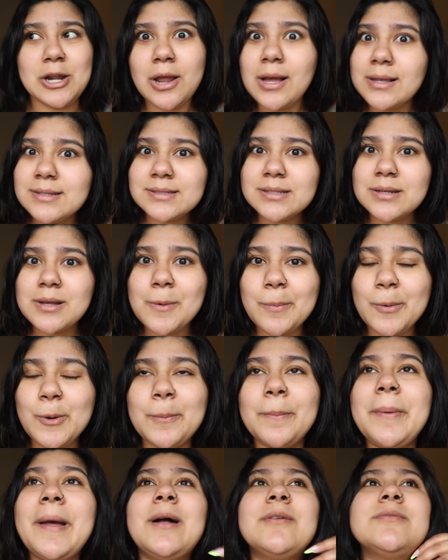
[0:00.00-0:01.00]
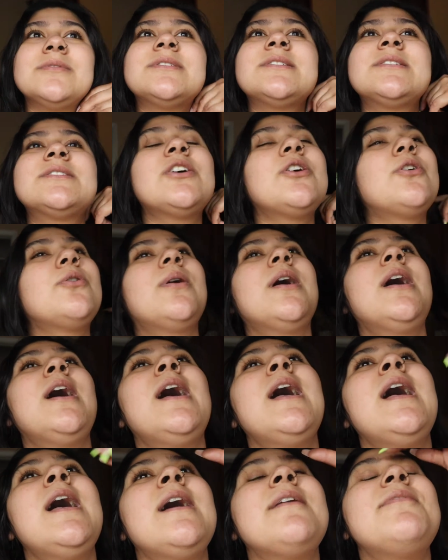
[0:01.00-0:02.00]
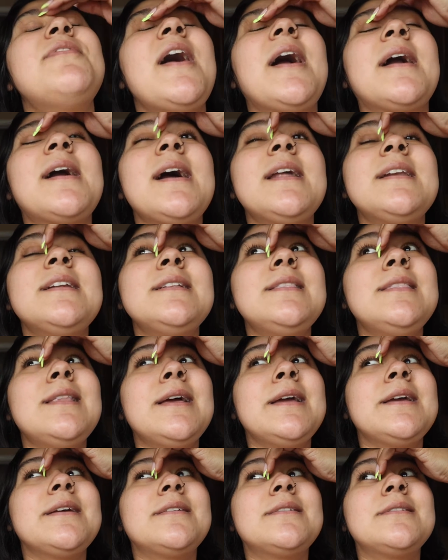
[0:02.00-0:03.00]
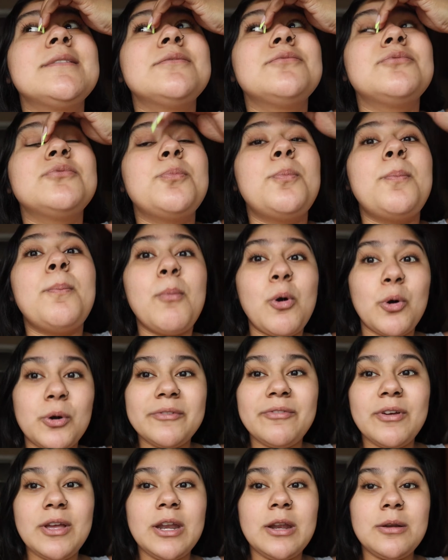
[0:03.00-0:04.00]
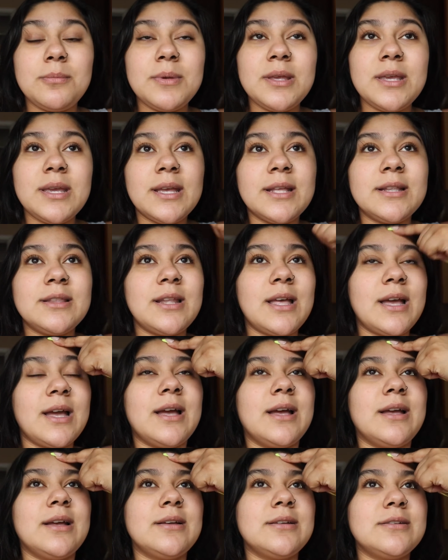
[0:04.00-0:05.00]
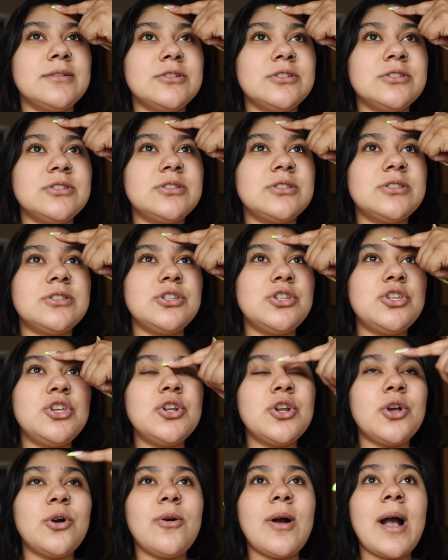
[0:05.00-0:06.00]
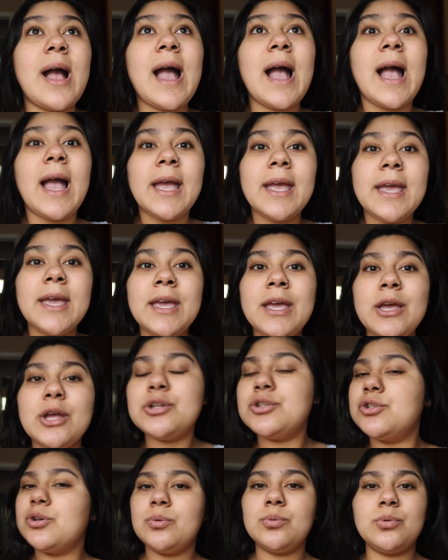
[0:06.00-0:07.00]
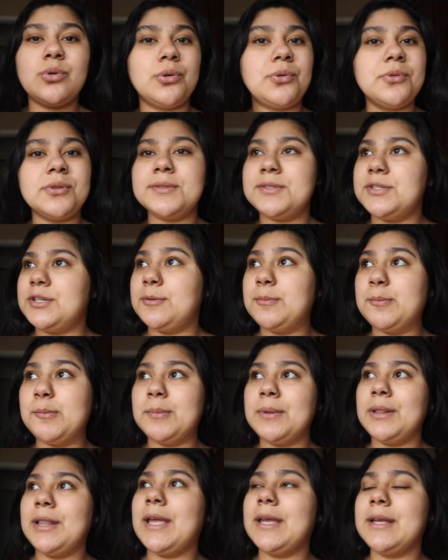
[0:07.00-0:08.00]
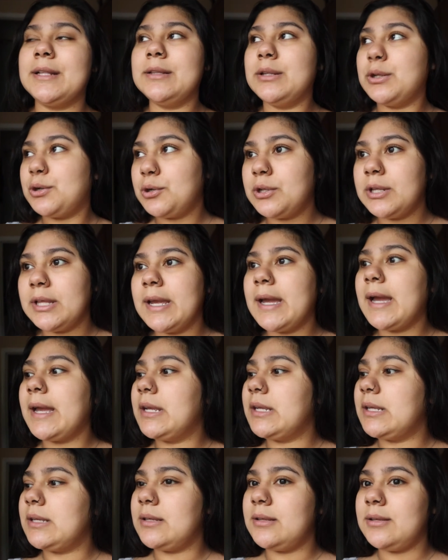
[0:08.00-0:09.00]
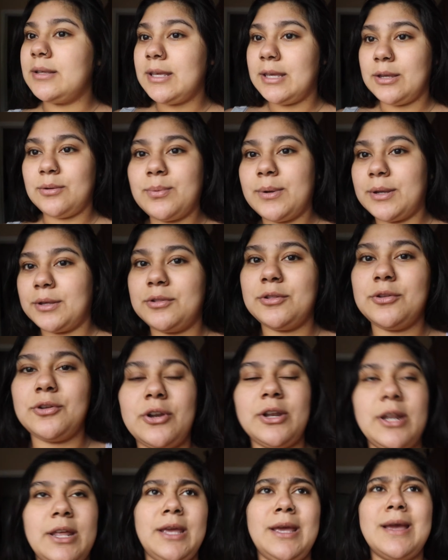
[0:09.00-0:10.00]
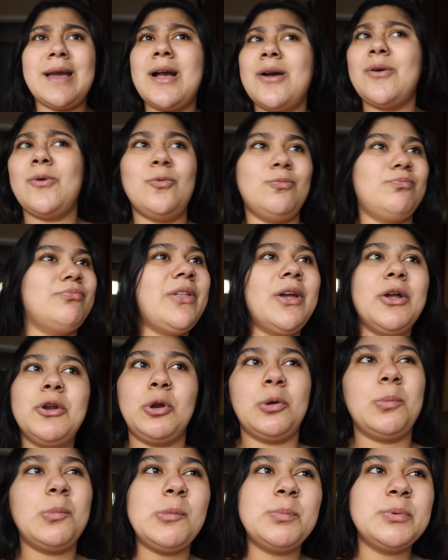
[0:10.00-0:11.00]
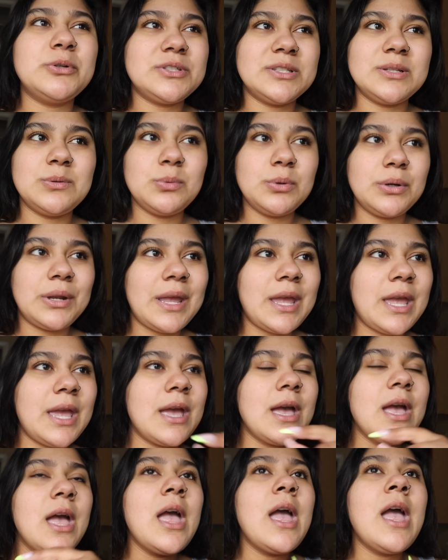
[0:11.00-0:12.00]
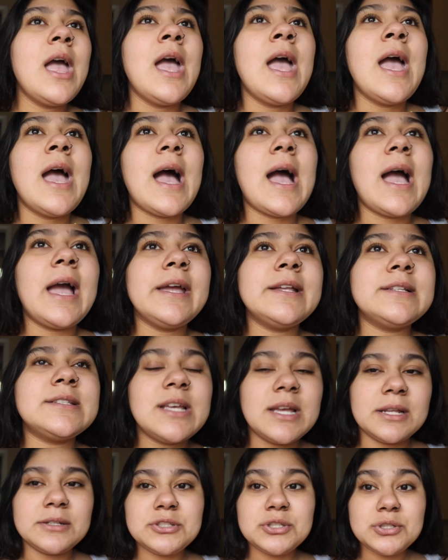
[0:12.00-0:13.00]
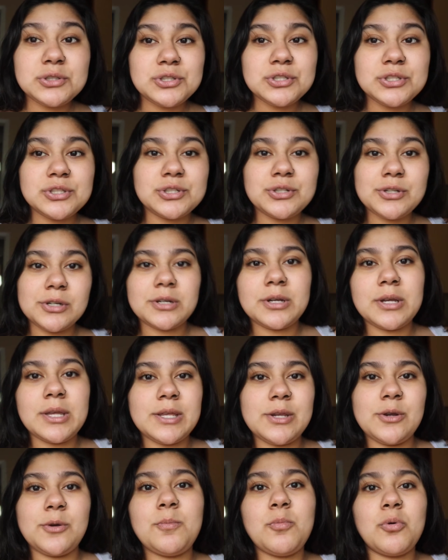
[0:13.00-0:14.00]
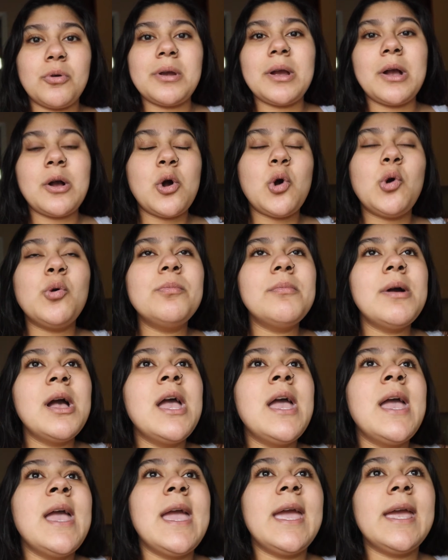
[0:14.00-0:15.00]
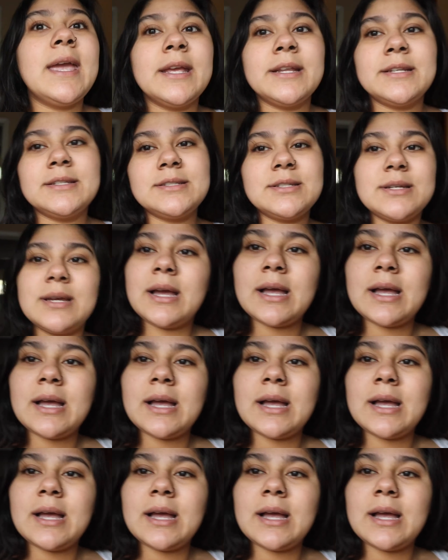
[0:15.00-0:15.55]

lost a couple of pounds. So that kind of like motivated me in that you know i don't go to the gym like literally i eat regularly how a normal person would eat i tend to just cook here more at home and